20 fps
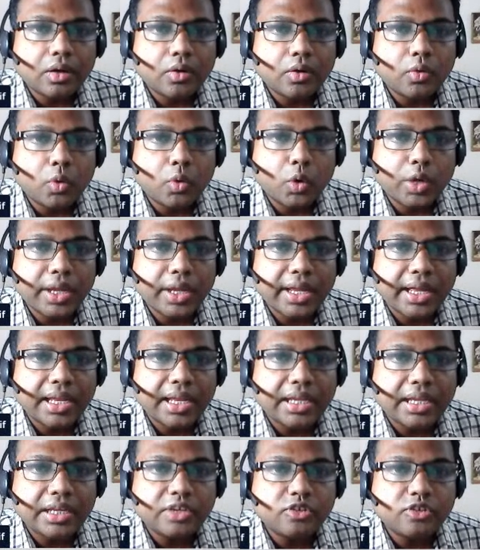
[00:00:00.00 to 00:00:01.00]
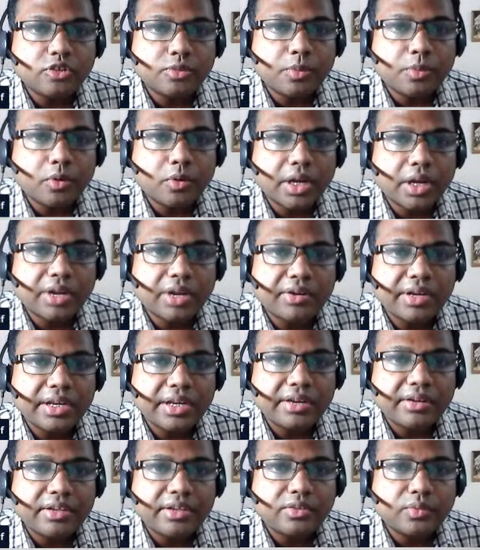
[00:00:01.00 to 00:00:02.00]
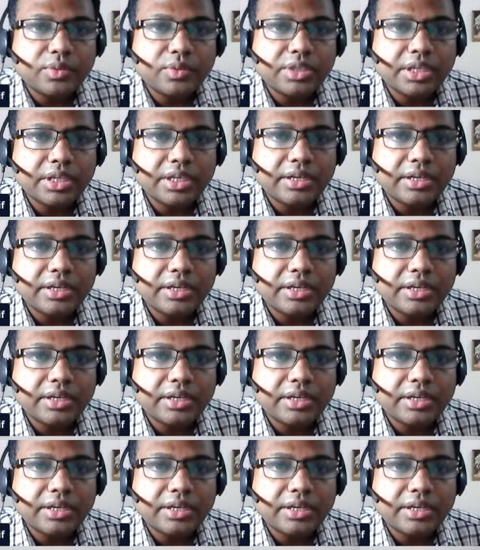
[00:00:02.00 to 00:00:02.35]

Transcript: Eroding allegations product increase with